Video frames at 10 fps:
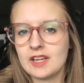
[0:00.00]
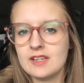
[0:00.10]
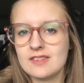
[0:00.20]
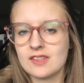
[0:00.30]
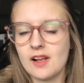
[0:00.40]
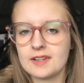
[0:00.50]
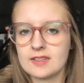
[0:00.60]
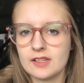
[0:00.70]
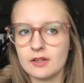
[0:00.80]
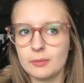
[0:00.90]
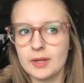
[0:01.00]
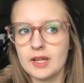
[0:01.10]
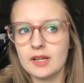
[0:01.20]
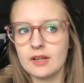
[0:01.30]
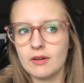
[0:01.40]
like he's lost a little
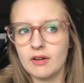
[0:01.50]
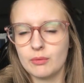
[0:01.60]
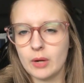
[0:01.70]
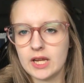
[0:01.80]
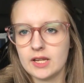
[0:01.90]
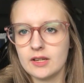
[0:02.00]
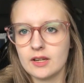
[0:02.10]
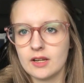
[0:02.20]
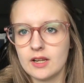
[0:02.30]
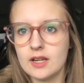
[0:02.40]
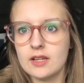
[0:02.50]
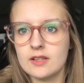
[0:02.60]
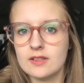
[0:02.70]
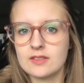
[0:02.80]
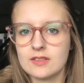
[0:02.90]
bit of weight in
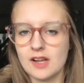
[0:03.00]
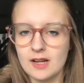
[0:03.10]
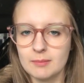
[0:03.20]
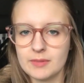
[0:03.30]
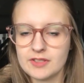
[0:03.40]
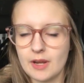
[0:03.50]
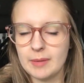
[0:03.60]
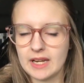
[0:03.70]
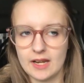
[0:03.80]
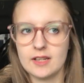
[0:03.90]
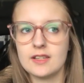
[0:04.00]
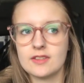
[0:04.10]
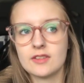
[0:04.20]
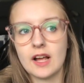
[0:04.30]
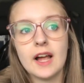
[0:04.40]
his um, stomach and
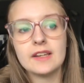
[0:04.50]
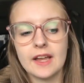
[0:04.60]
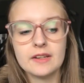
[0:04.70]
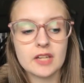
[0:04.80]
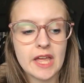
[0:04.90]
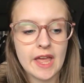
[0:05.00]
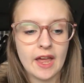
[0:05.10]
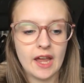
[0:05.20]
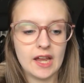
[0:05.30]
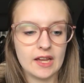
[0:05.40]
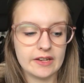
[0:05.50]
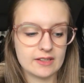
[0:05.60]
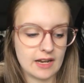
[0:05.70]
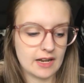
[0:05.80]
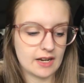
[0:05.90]
his hind end and
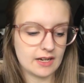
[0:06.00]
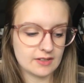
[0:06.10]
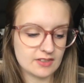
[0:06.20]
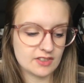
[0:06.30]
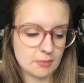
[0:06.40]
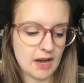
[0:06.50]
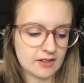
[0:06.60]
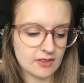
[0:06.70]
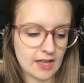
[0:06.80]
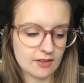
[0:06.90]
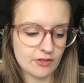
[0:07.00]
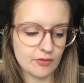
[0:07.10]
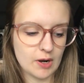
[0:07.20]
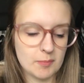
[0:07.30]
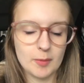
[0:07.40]
I suspect that's from